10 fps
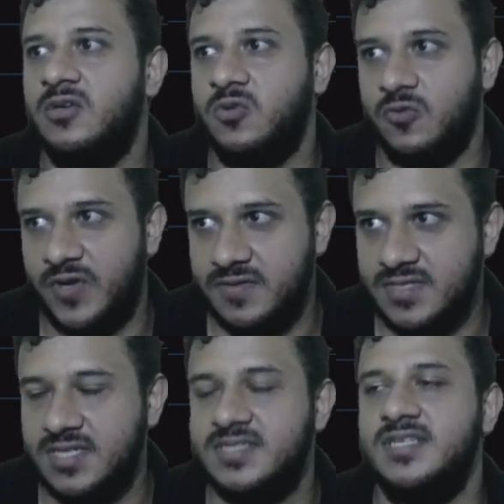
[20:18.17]

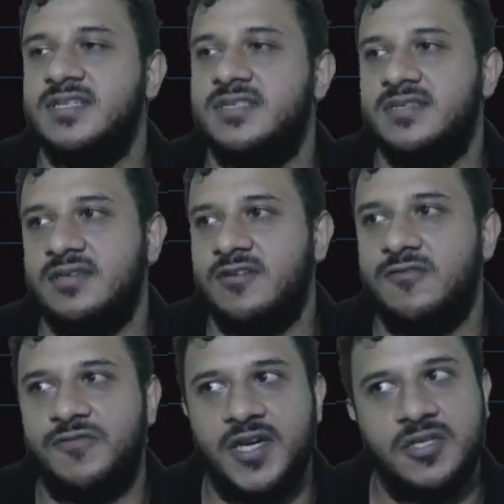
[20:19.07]
256, yes.
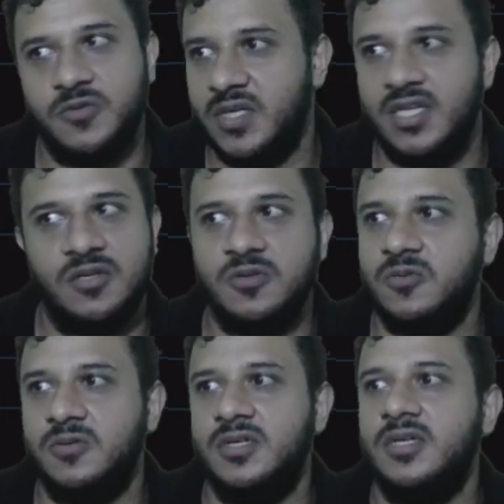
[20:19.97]
512,
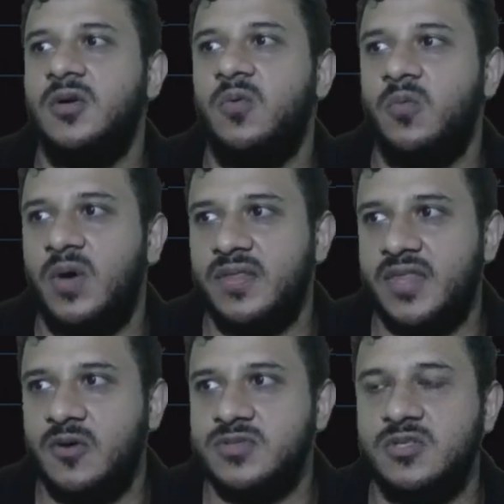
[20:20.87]
no.
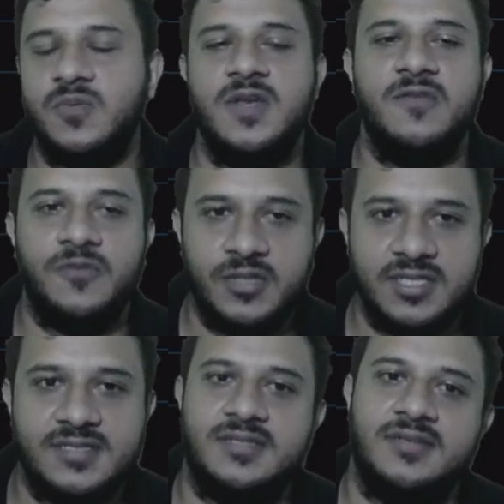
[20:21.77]
1024,
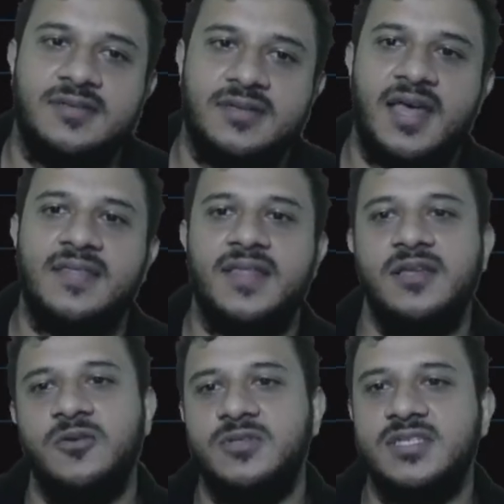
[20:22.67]
yes. And
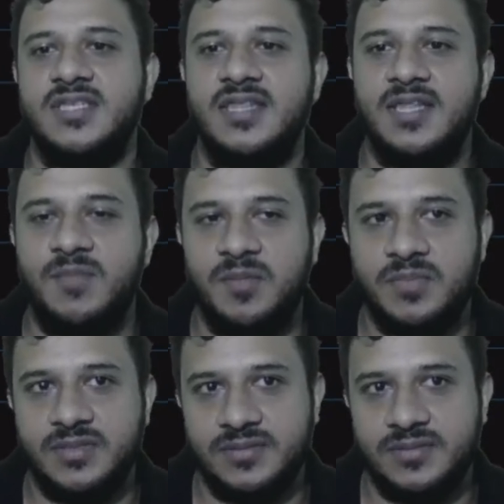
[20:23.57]
then you just add them up.